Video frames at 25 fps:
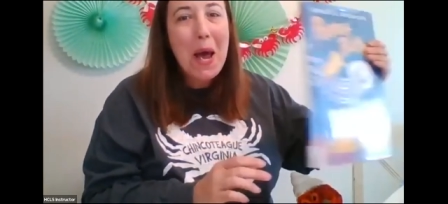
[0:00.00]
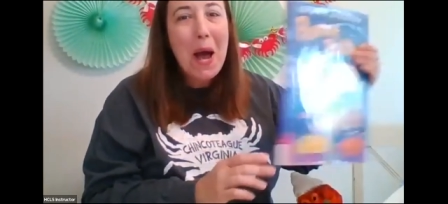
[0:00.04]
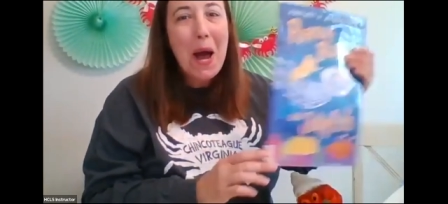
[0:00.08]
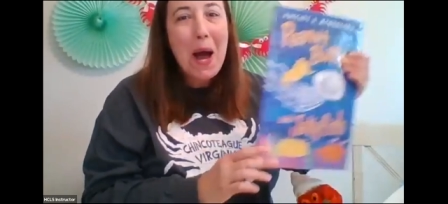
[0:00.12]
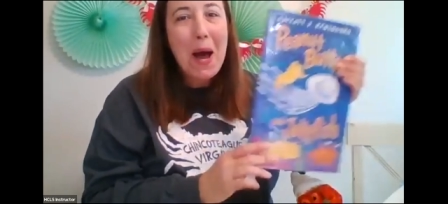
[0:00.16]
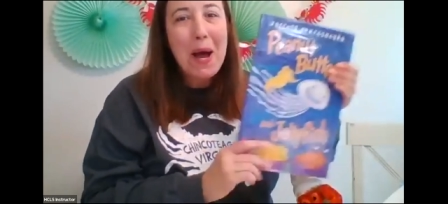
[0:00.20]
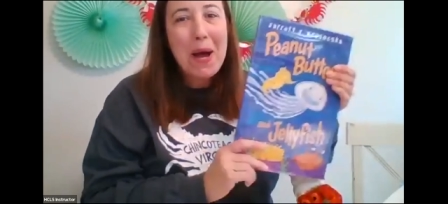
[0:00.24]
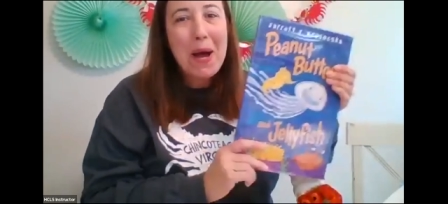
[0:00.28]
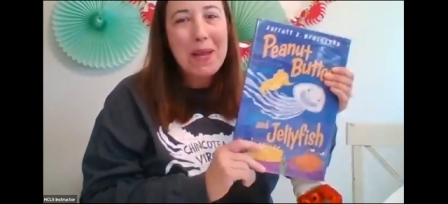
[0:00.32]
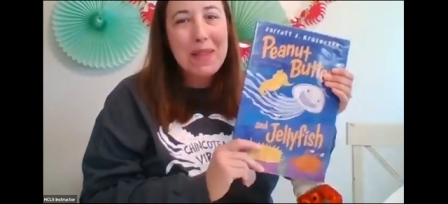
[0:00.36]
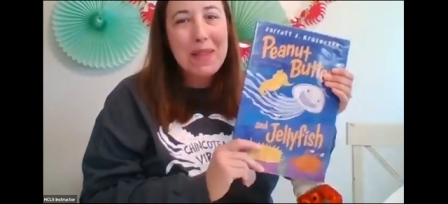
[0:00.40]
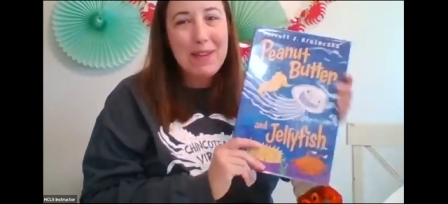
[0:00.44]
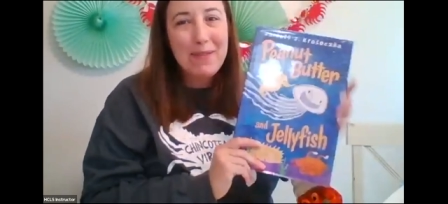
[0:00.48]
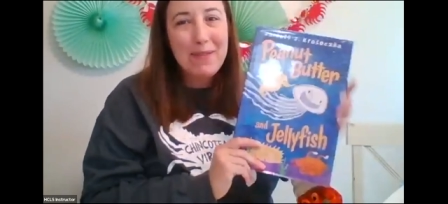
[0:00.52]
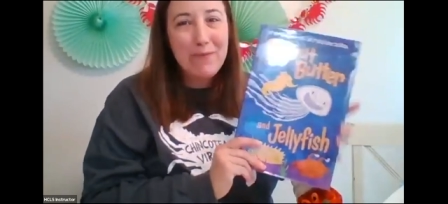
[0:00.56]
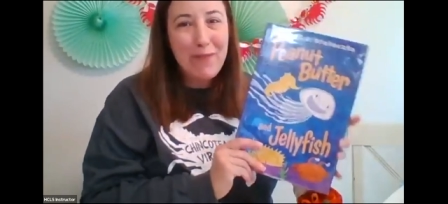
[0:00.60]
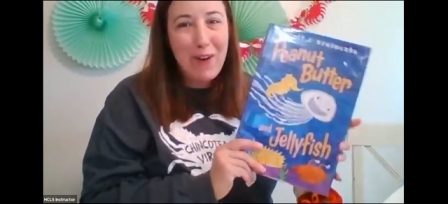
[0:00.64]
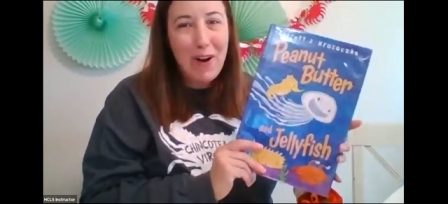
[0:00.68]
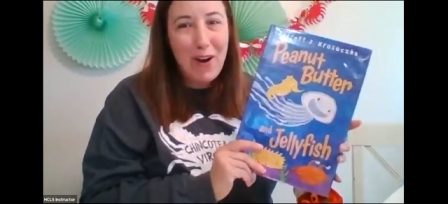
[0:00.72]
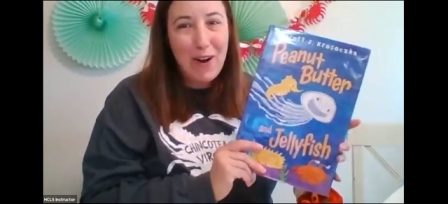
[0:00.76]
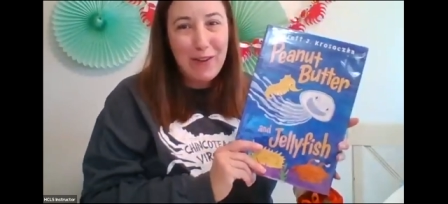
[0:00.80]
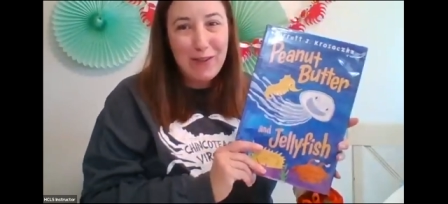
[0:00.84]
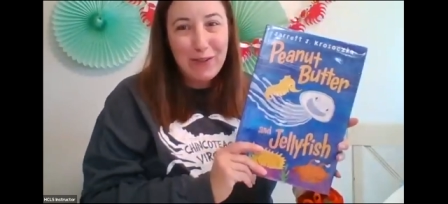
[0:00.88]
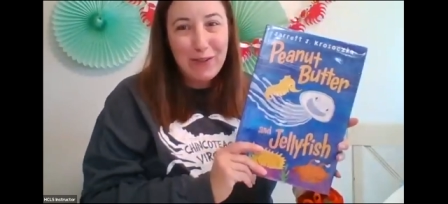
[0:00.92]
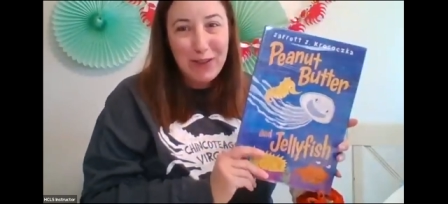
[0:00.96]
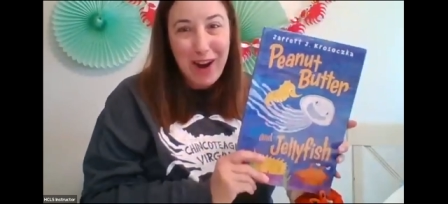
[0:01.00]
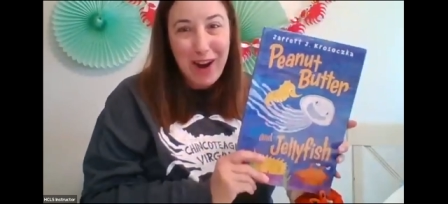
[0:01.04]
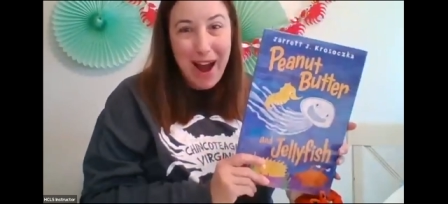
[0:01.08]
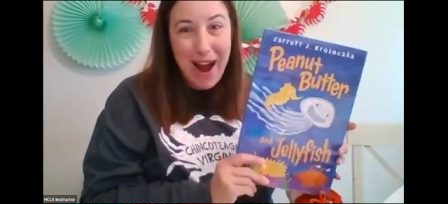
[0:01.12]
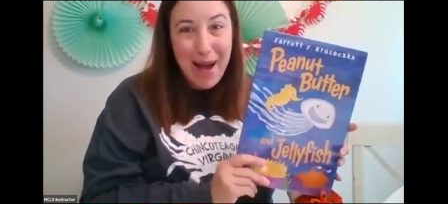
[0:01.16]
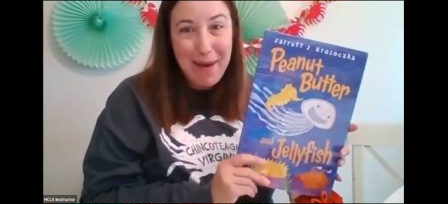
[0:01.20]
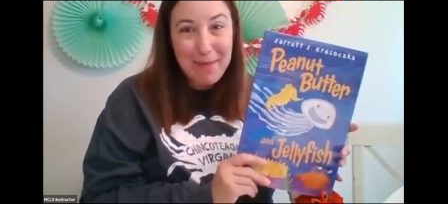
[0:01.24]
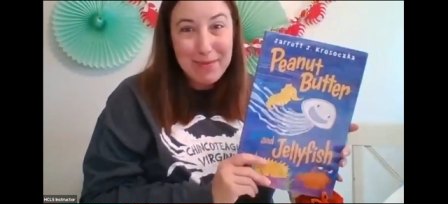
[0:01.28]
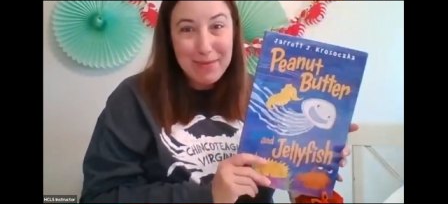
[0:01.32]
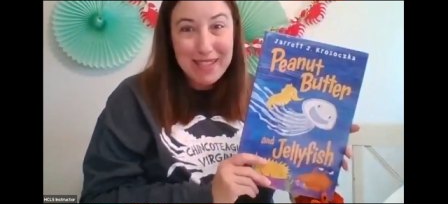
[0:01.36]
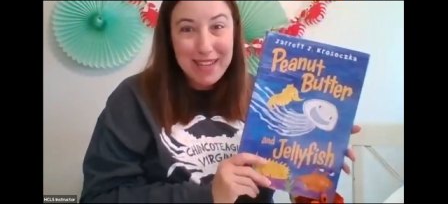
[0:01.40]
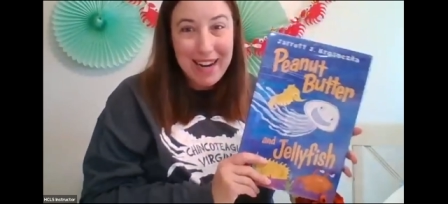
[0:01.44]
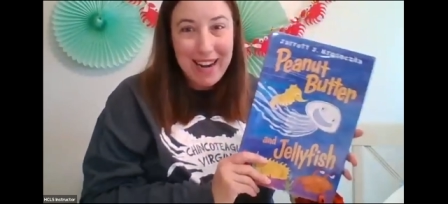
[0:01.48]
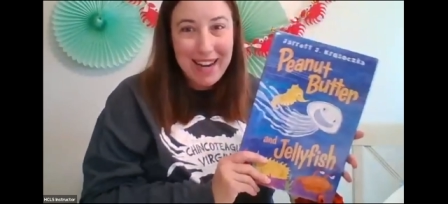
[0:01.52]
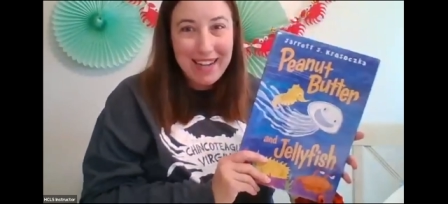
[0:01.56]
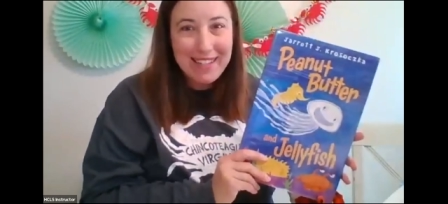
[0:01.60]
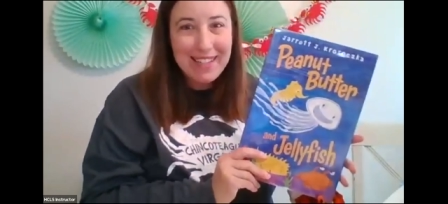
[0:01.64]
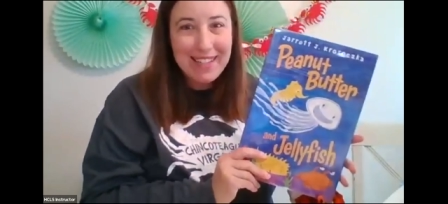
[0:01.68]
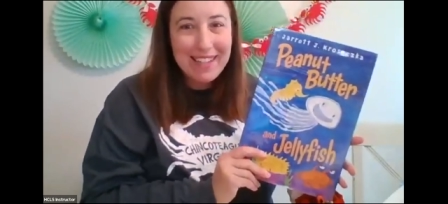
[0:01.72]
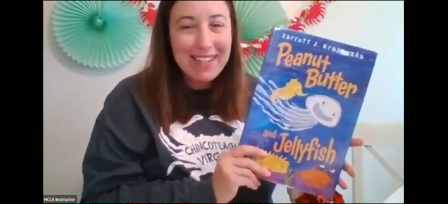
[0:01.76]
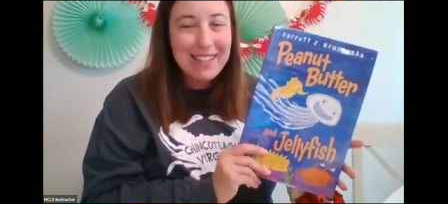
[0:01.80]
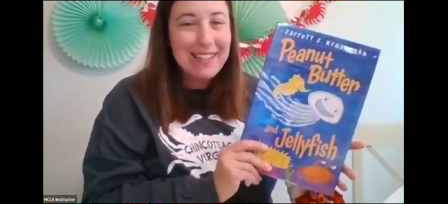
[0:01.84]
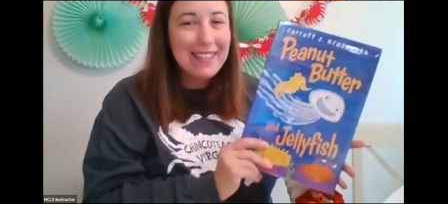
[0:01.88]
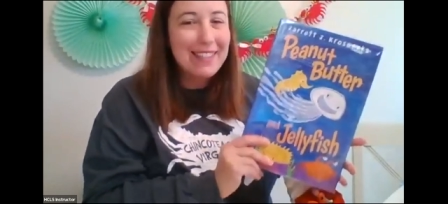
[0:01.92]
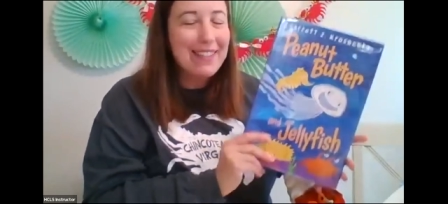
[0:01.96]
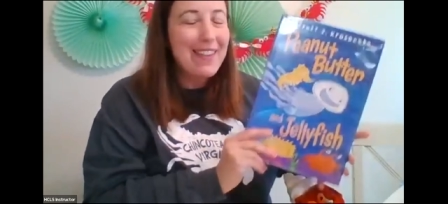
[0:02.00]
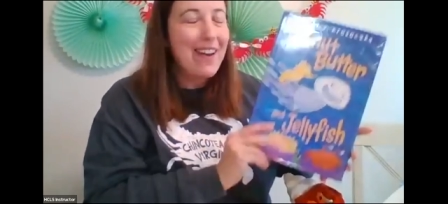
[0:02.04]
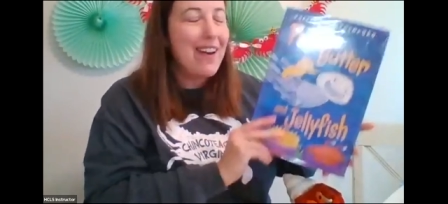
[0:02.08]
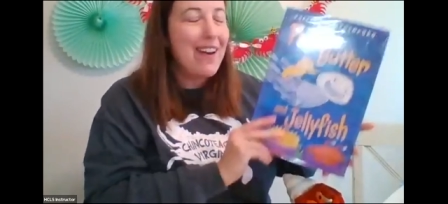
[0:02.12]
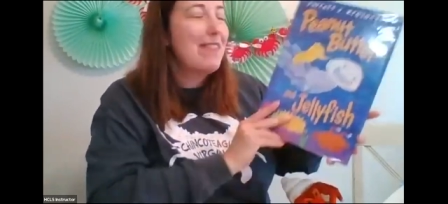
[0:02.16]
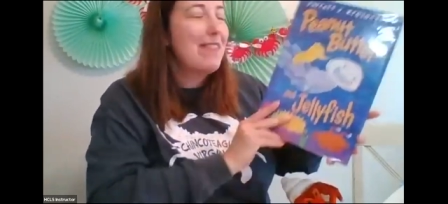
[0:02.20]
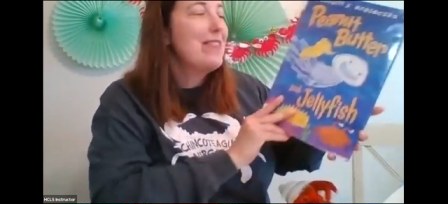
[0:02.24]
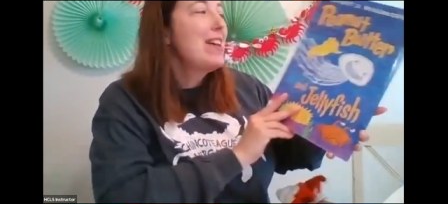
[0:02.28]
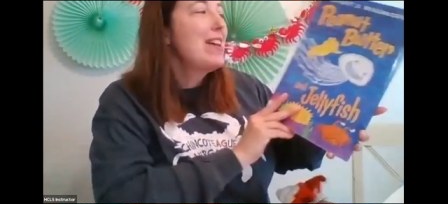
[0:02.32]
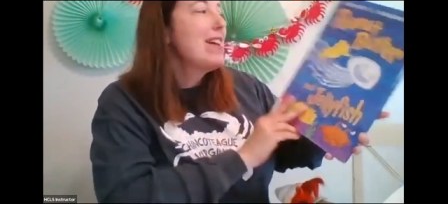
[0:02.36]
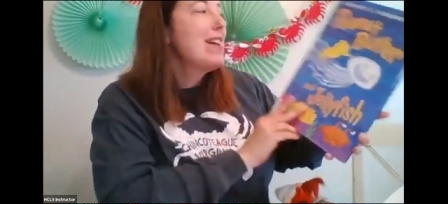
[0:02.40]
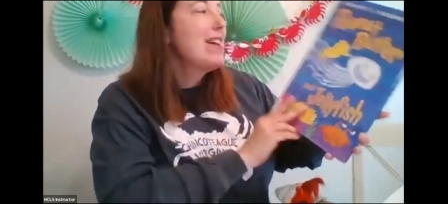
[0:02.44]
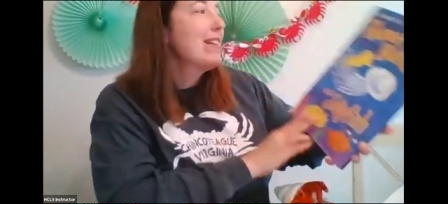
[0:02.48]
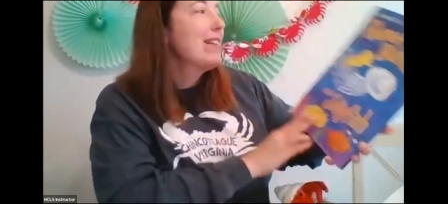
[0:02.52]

uh, that involve crabs that I just love.